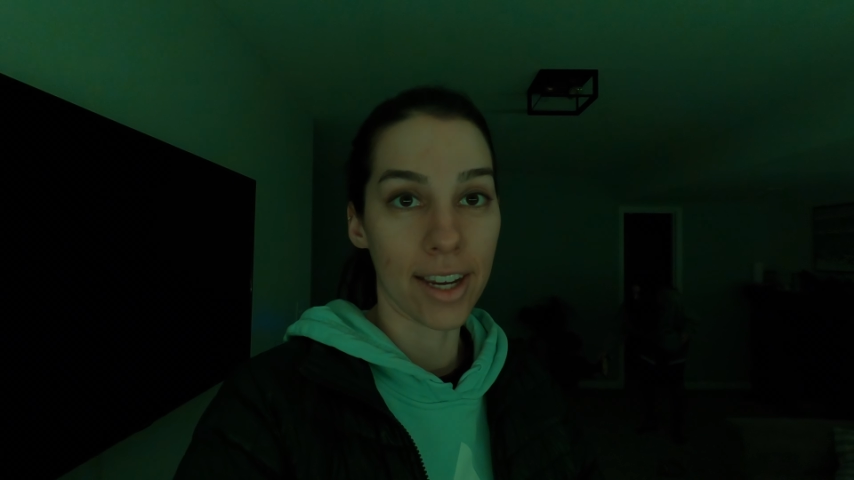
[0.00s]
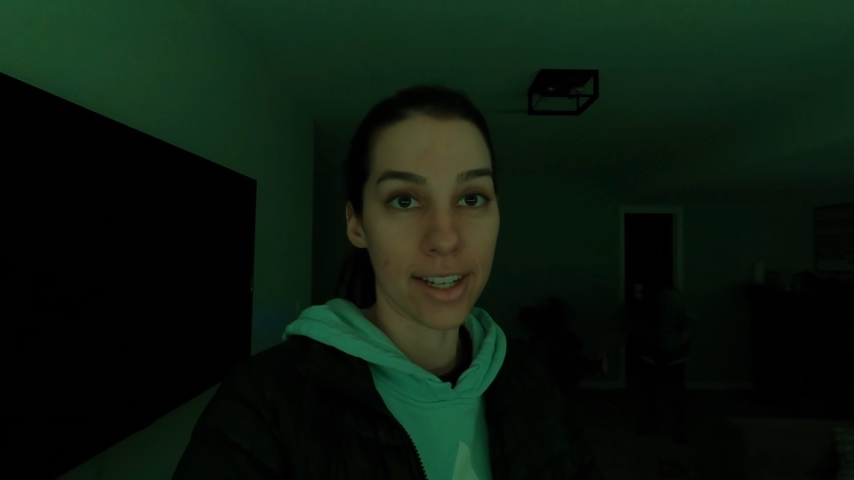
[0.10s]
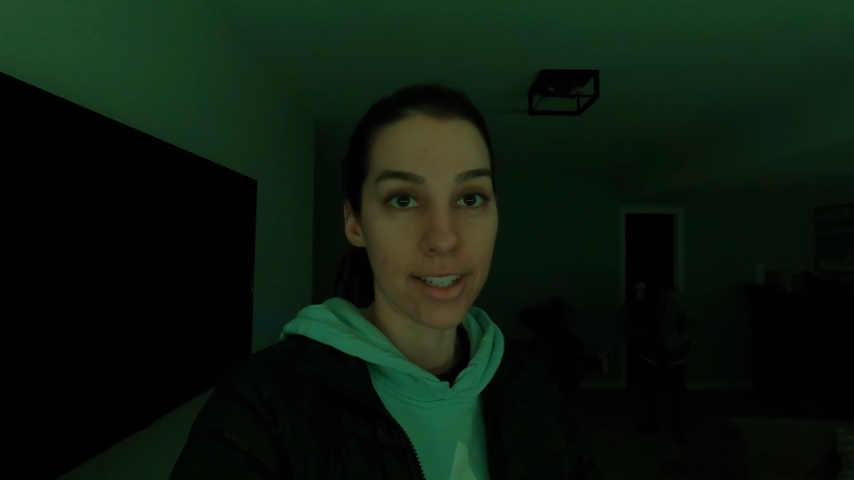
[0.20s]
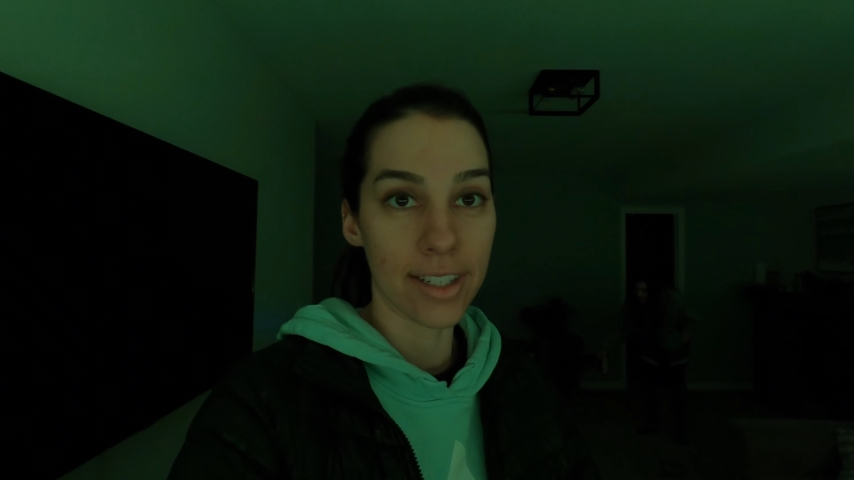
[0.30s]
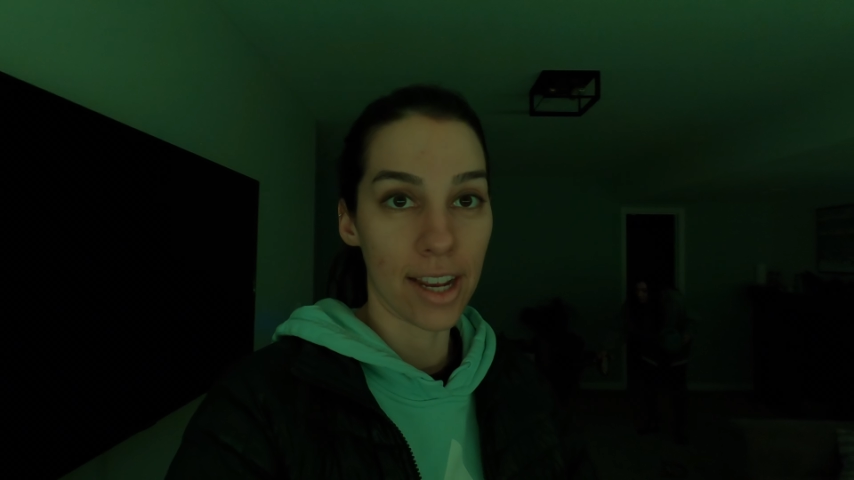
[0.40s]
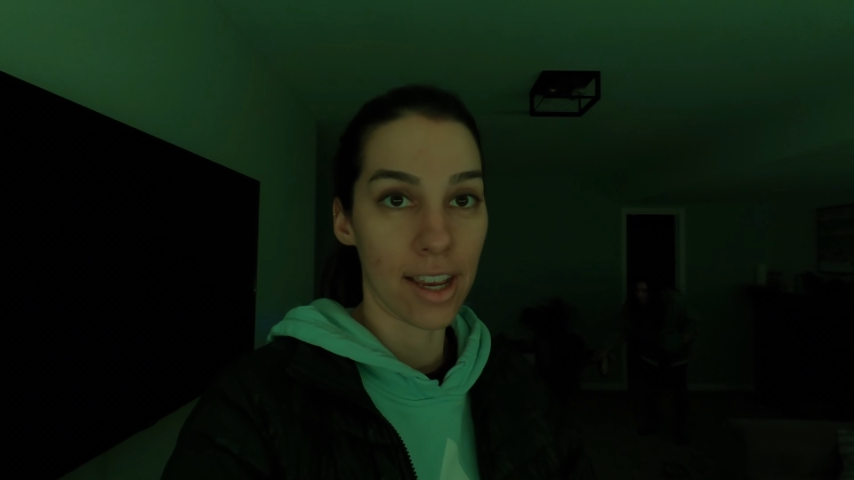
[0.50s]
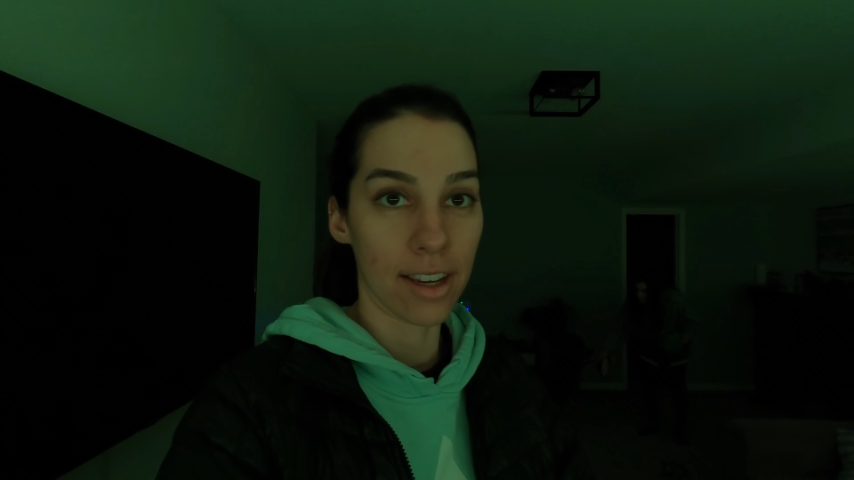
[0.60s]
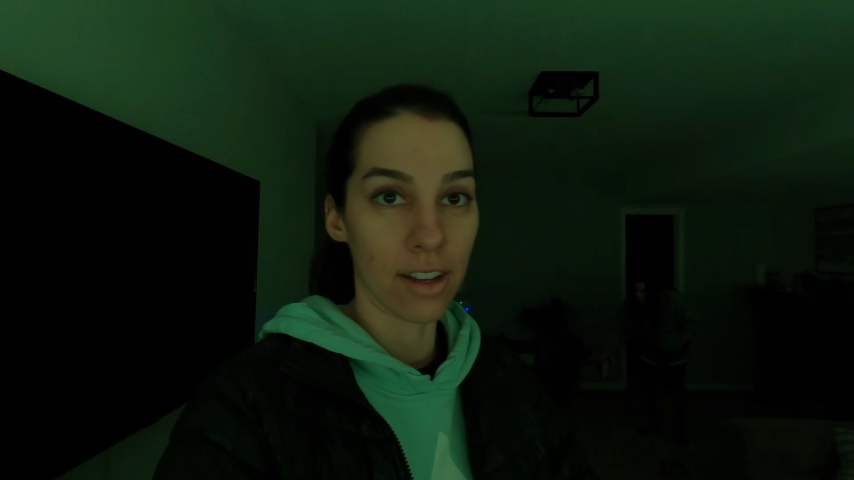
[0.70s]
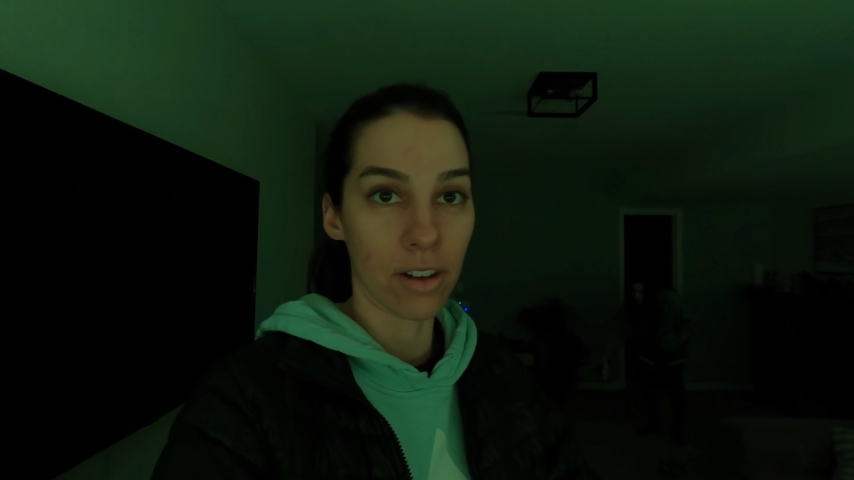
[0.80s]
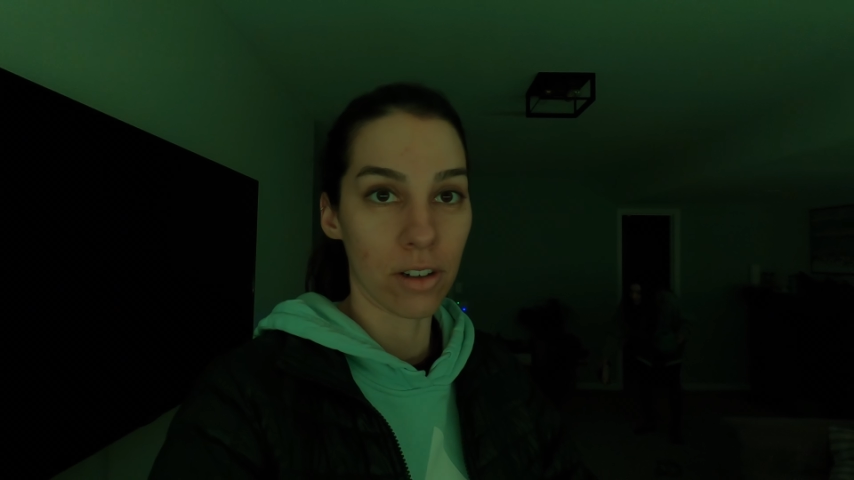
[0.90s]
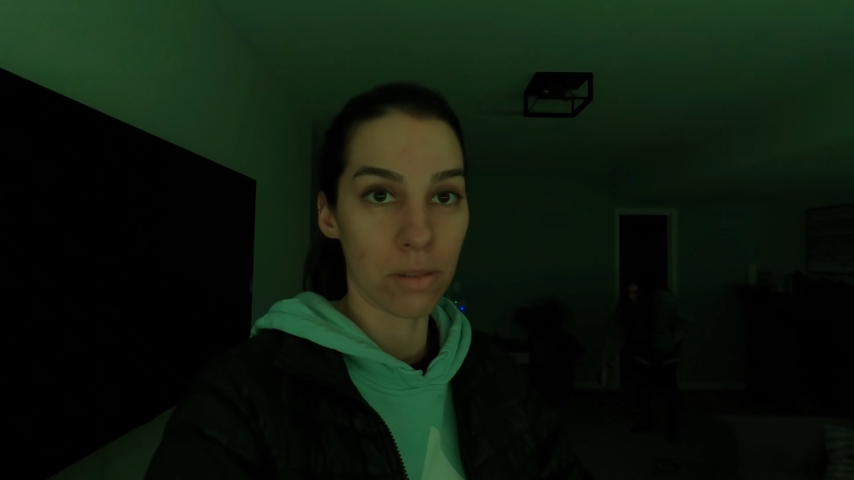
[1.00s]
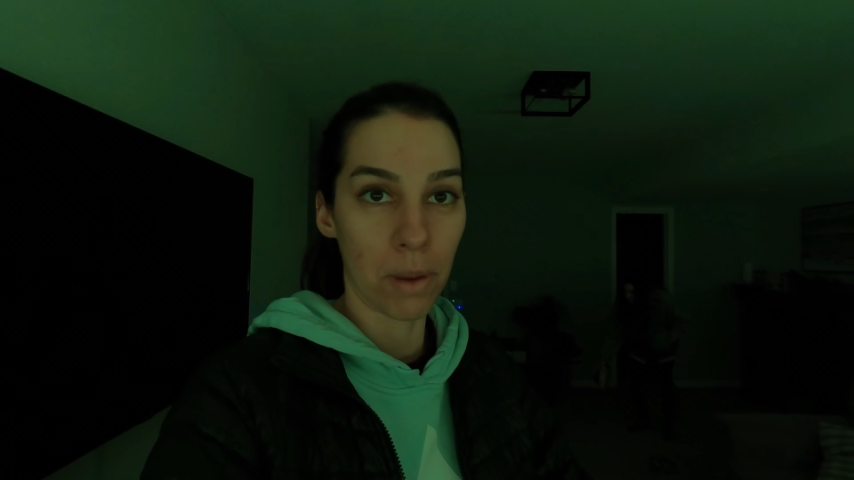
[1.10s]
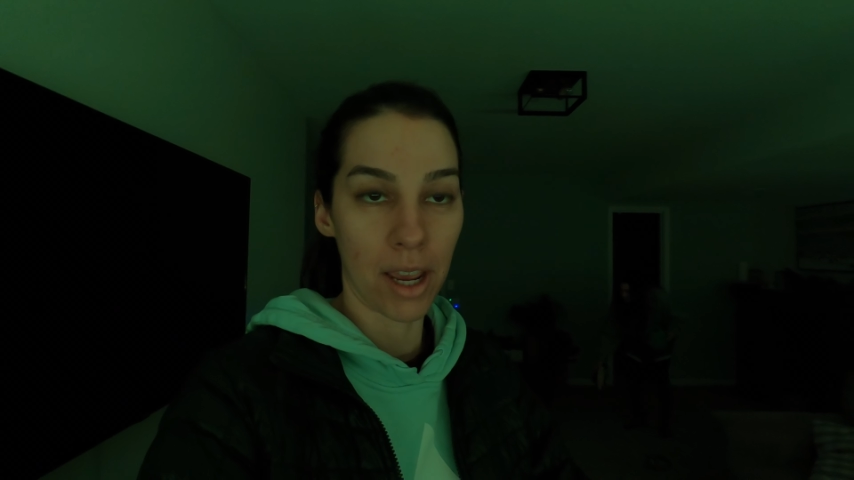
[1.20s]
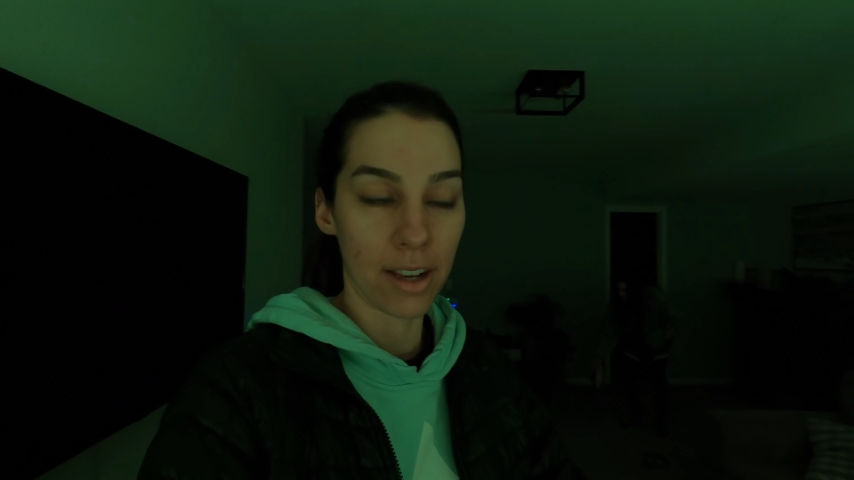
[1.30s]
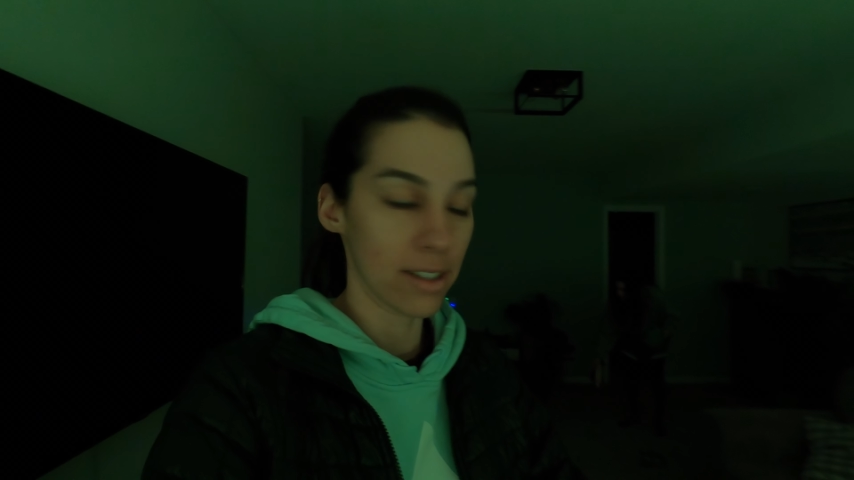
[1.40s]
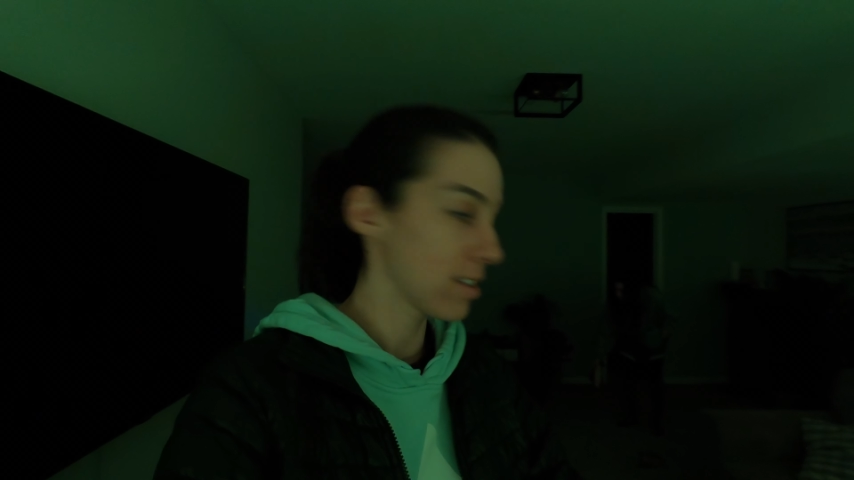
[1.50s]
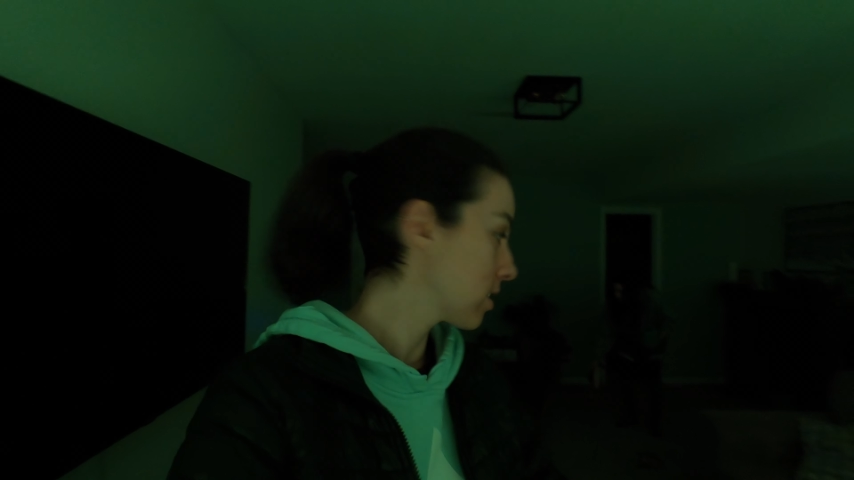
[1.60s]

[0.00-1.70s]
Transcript: and staying in her space.